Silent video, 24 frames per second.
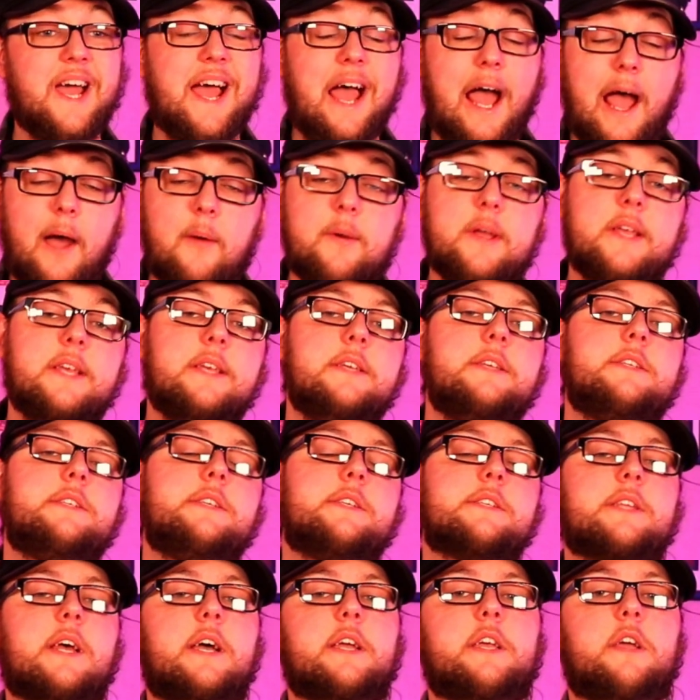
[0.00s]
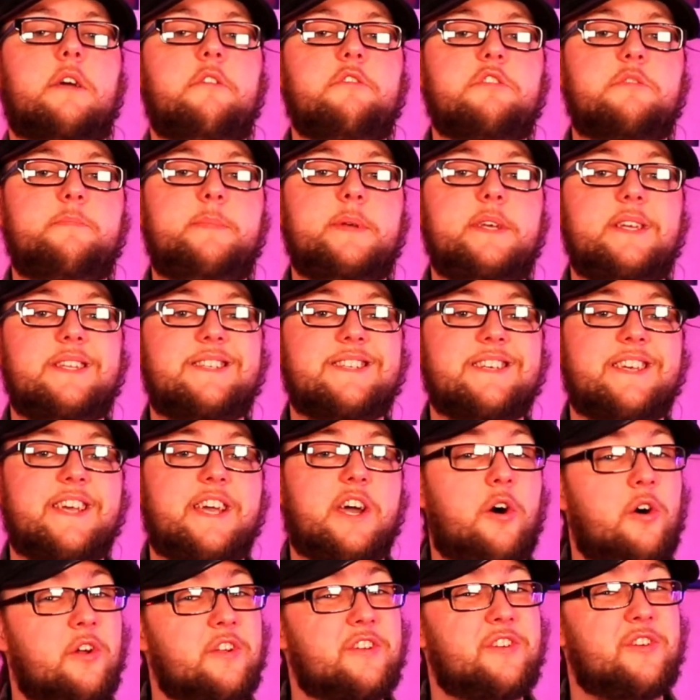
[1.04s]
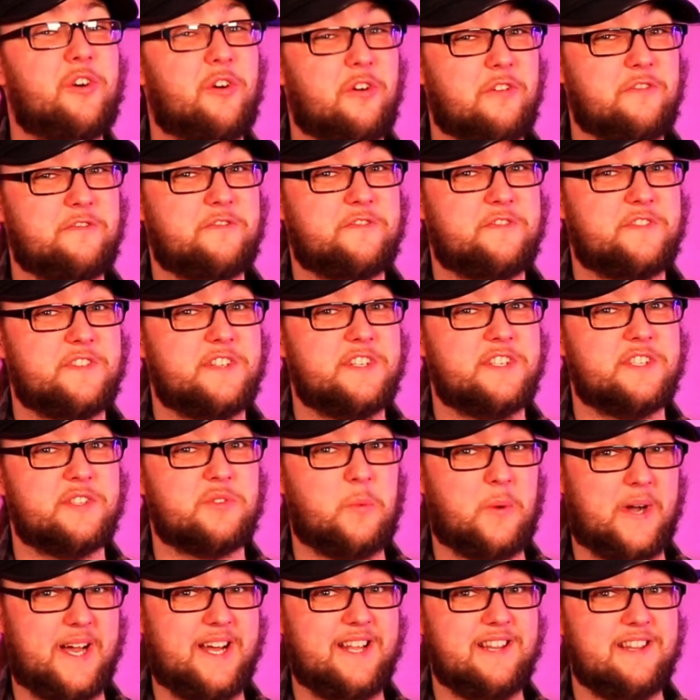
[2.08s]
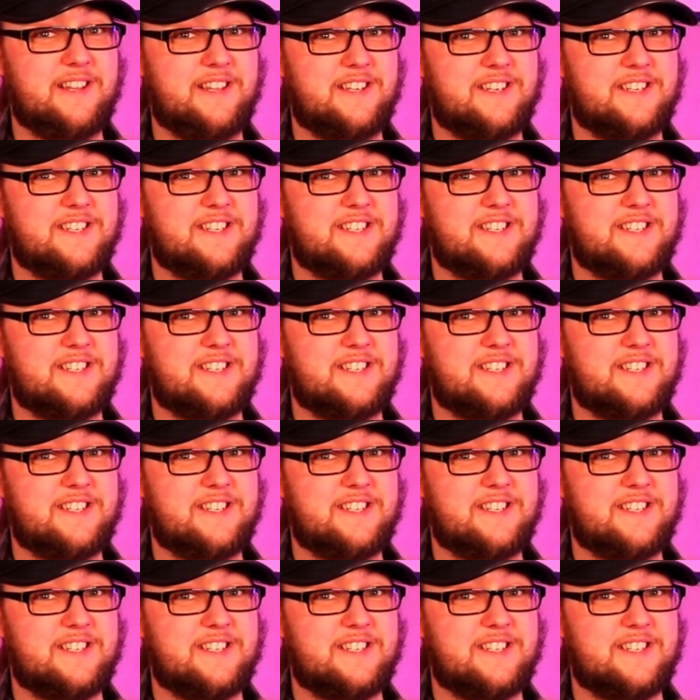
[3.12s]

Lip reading: How easy is that going to be to get on and off as well?